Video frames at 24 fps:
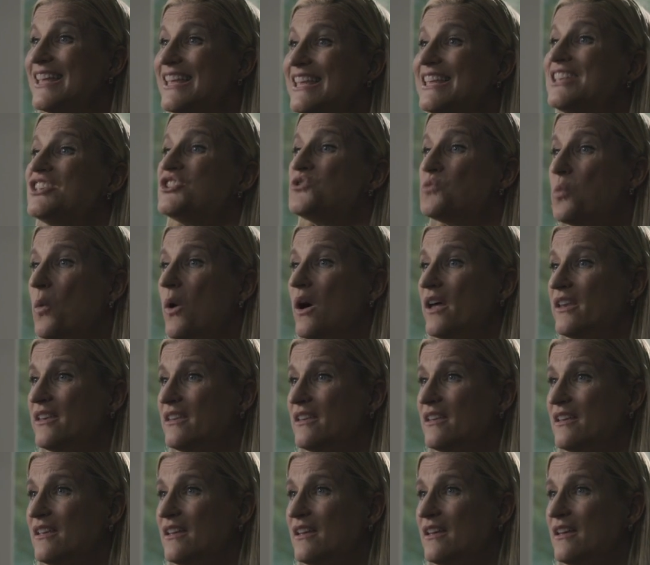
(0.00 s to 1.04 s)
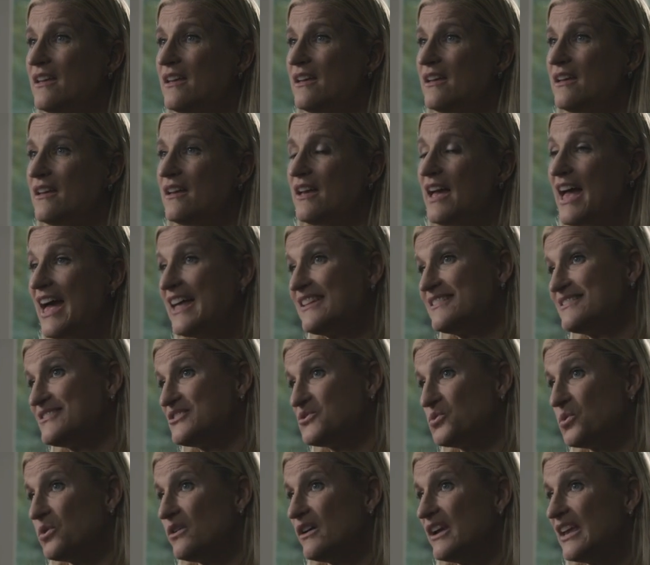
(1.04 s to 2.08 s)
Each one had a
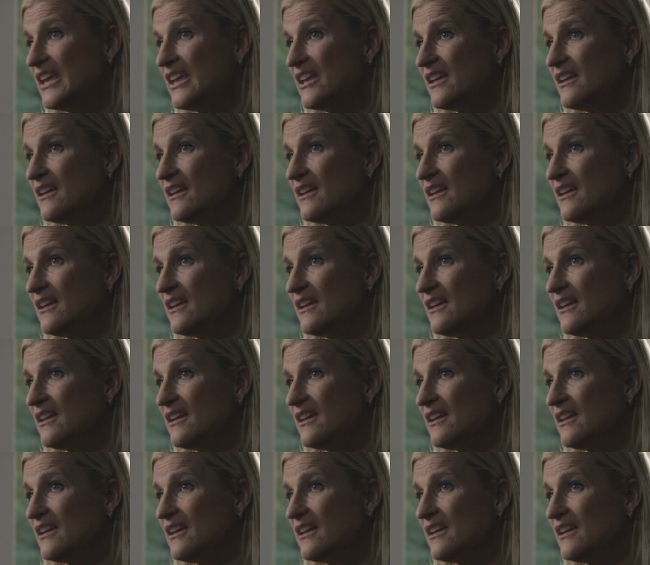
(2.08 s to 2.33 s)
story.